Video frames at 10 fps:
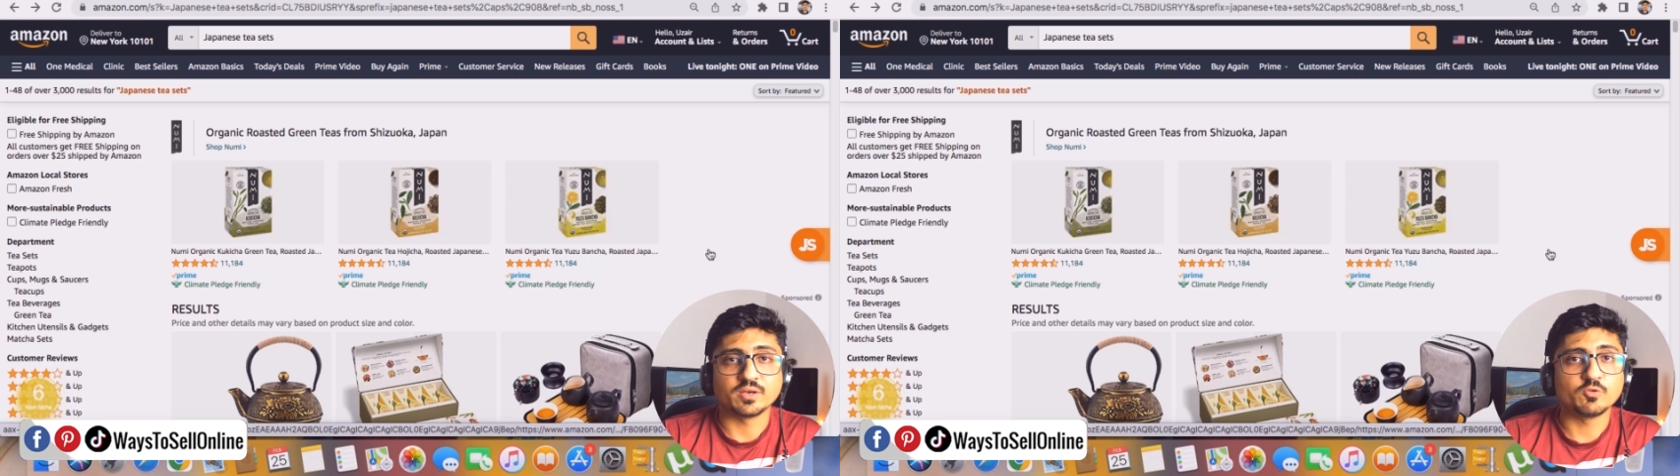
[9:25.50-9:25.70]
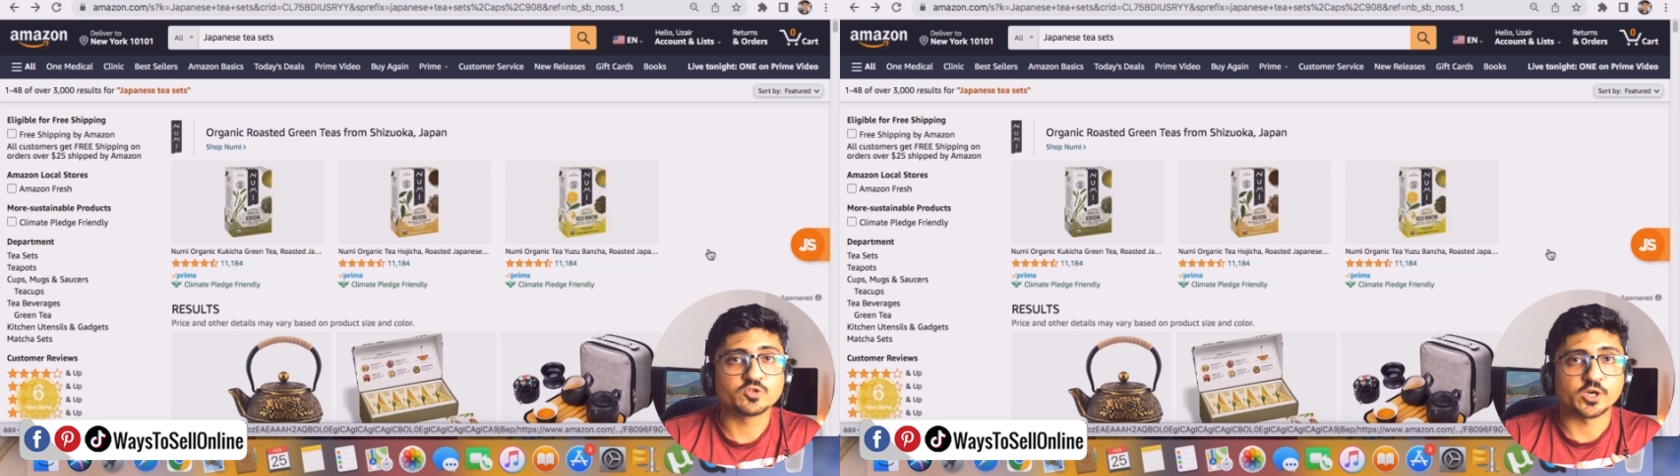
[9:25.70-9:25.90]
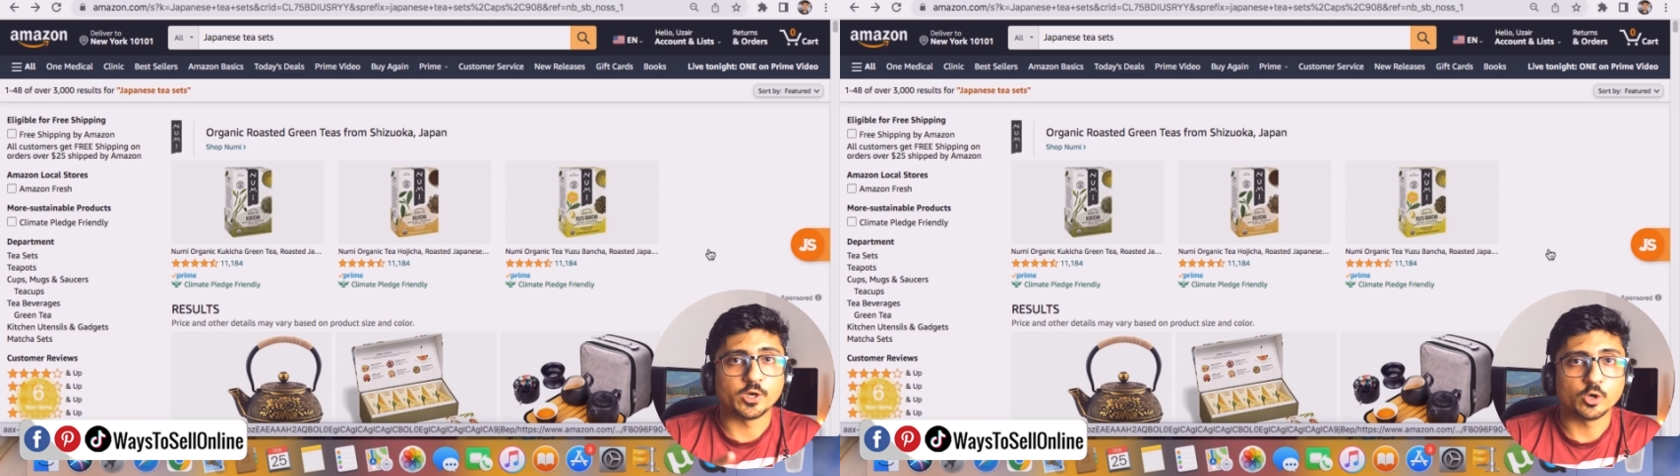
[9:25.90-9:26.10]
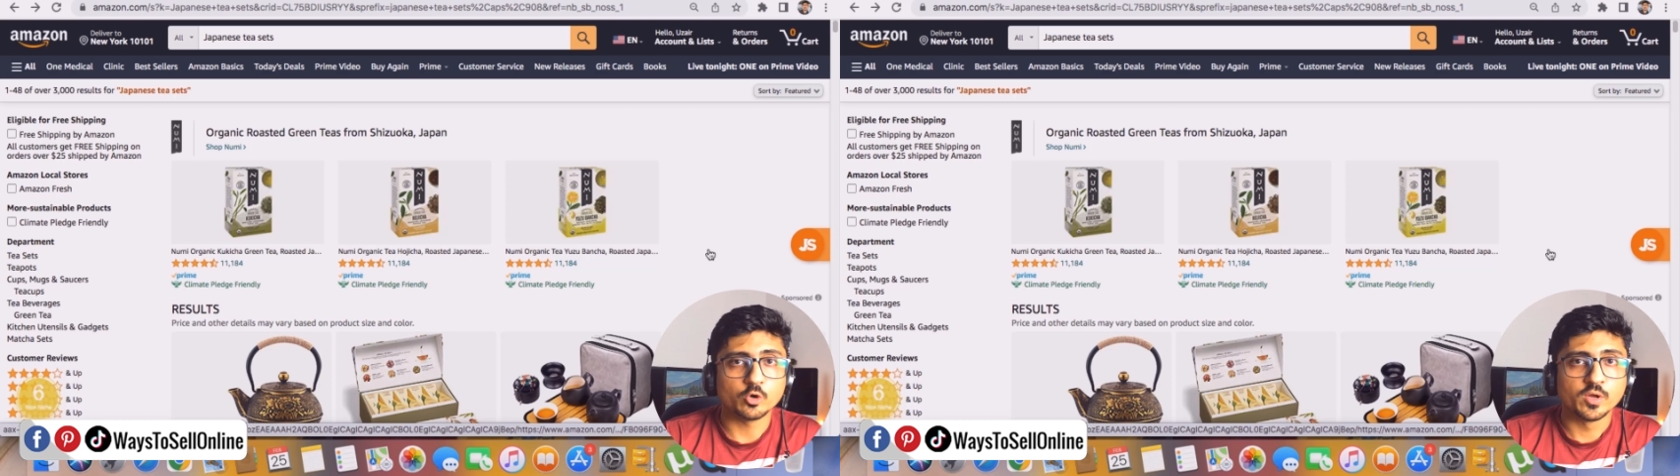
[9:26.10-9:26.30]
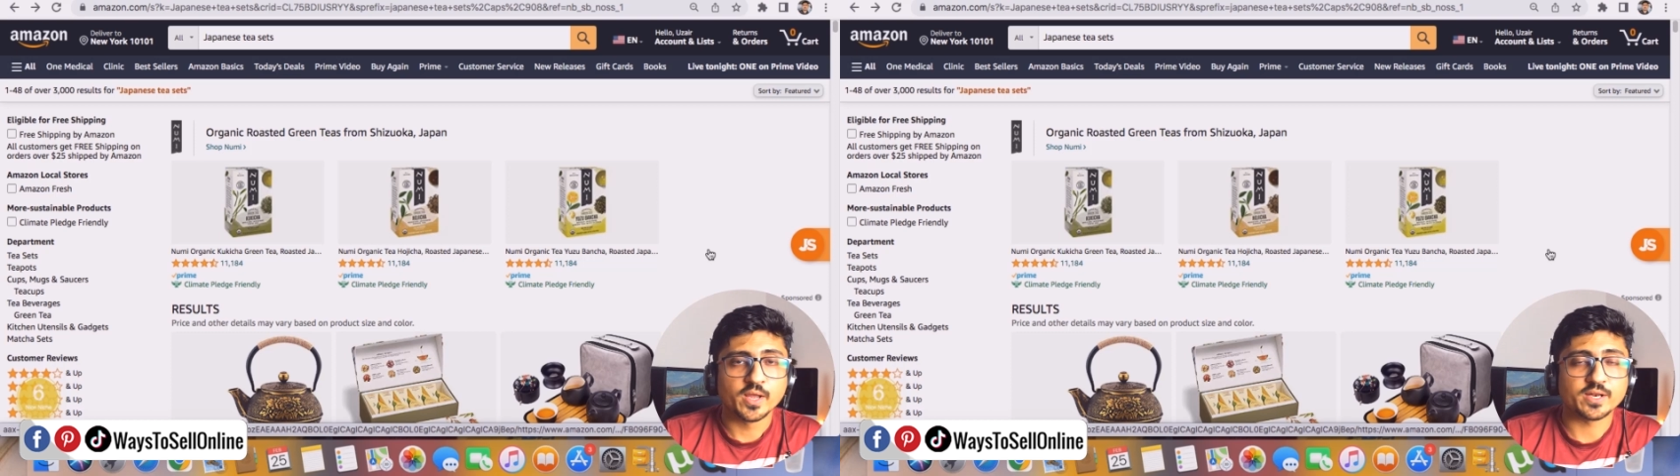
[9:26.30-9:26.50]
the reviews are
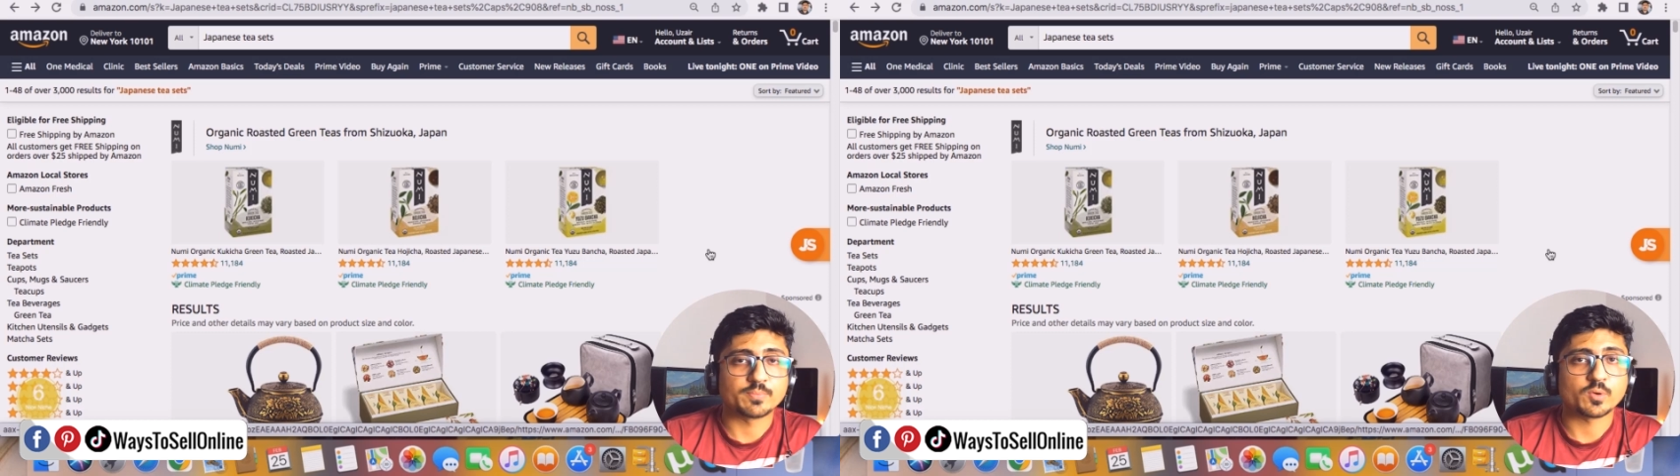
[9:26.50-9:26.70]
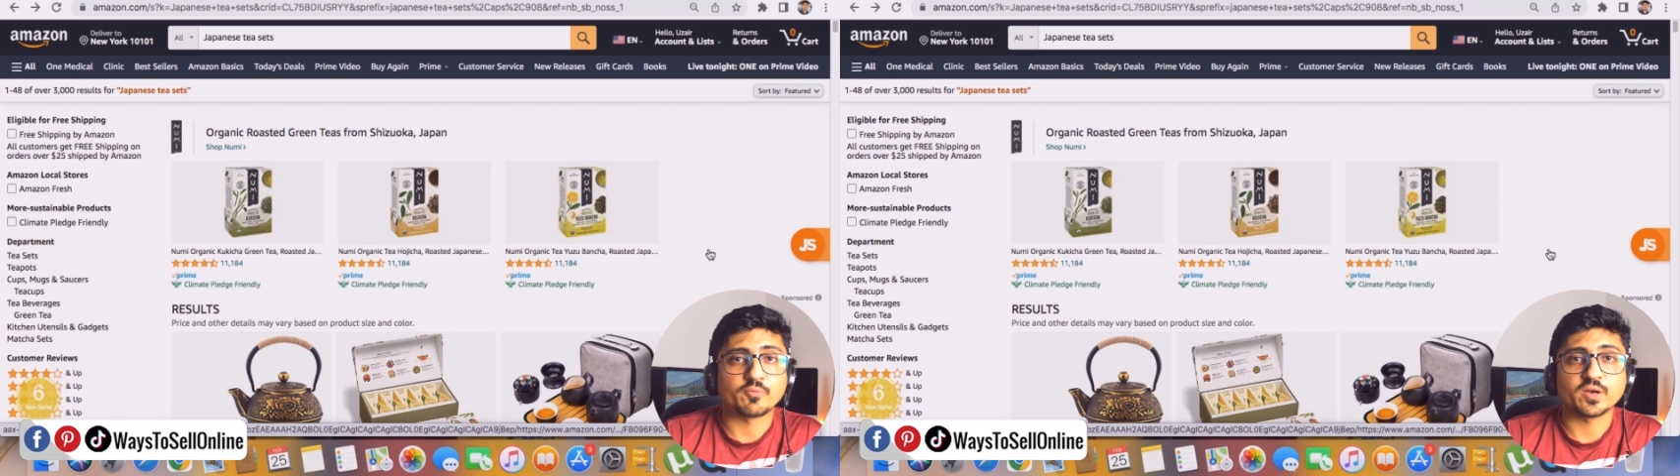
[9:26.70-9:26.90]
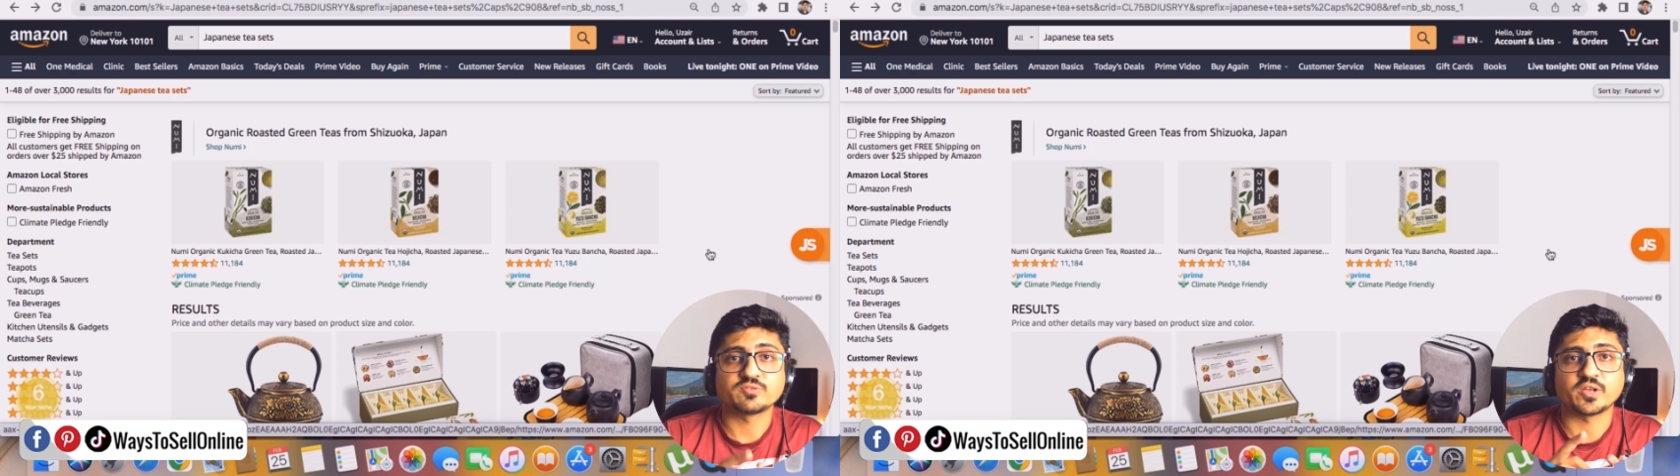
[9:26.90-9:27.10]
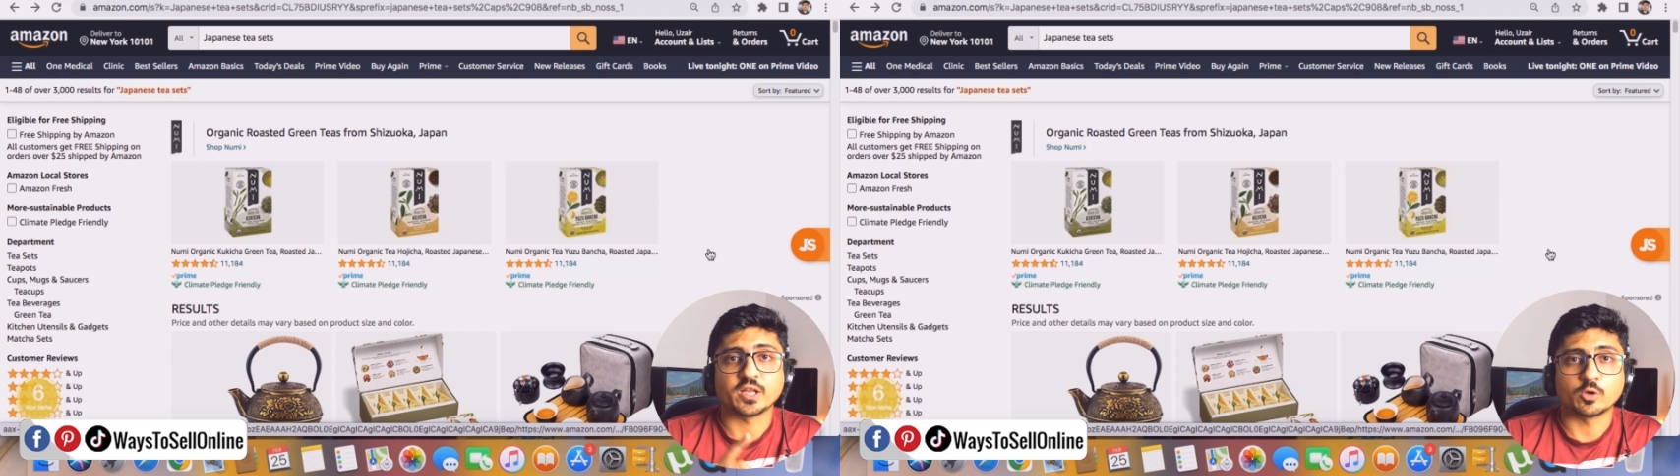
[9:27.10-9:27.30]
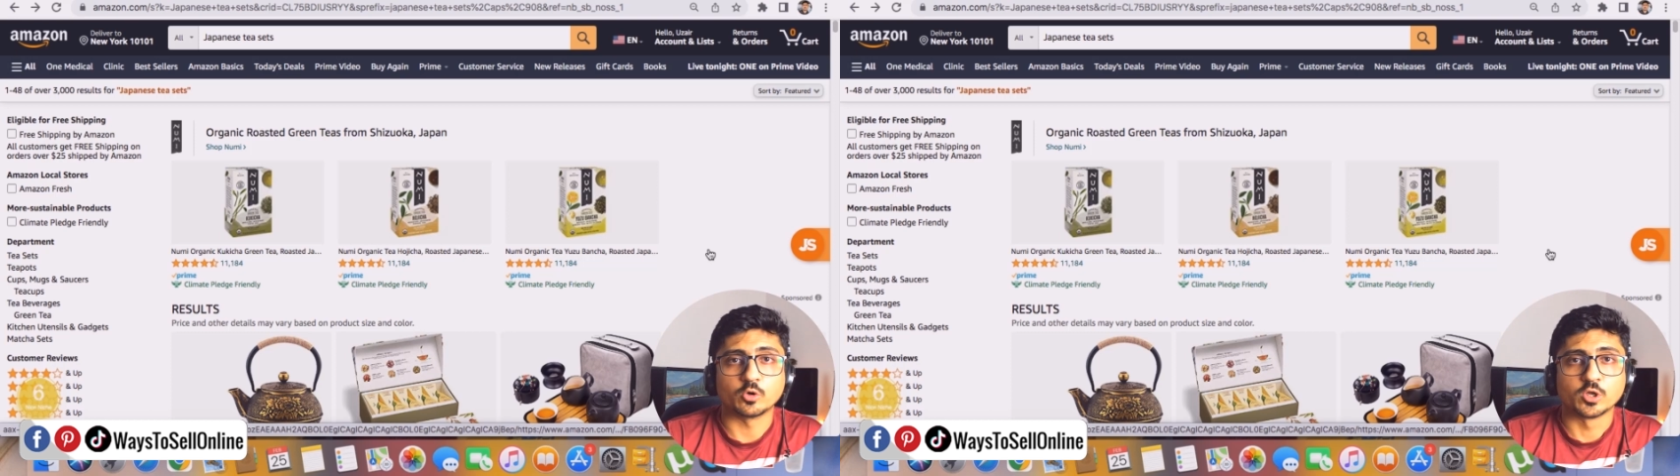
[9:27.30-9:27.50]
low and the profit is very
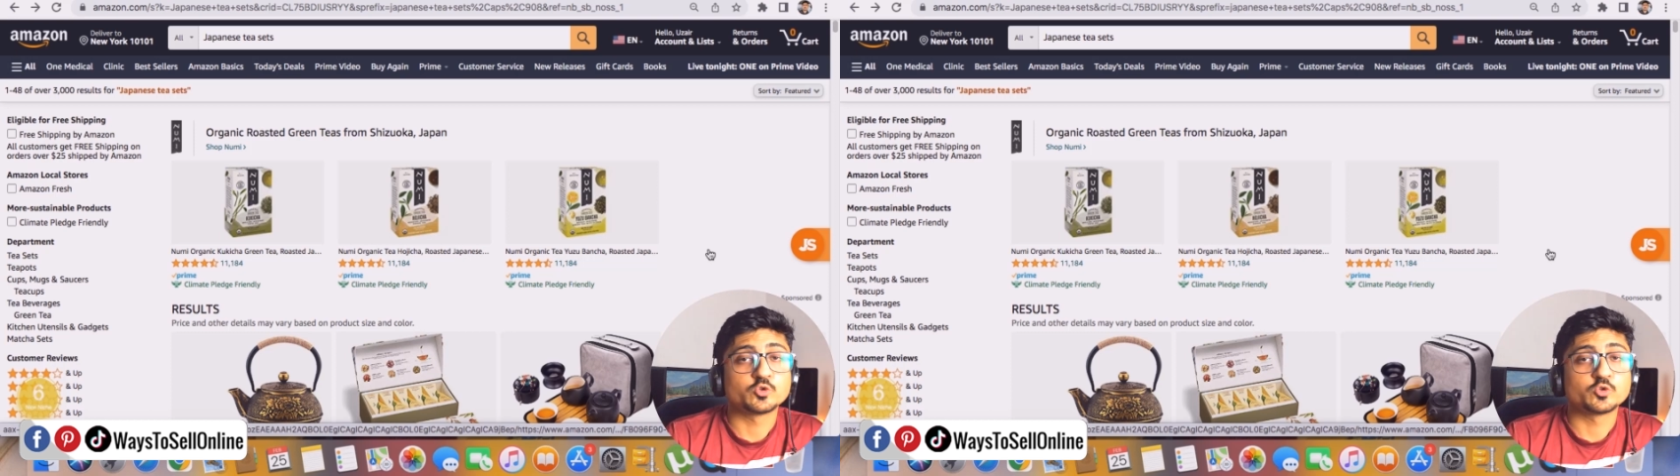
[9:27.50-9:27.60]
good.